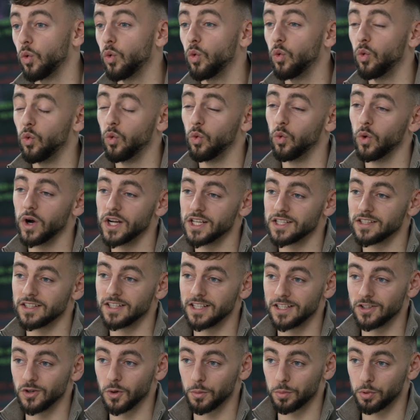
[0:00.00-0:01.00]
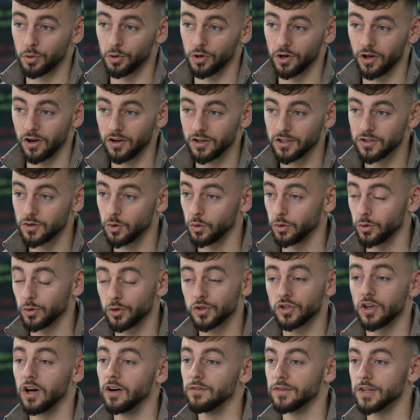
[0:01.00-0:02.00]
always need your product or your
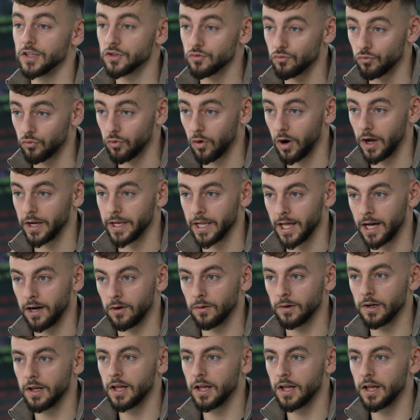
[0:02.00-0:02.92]
service right now,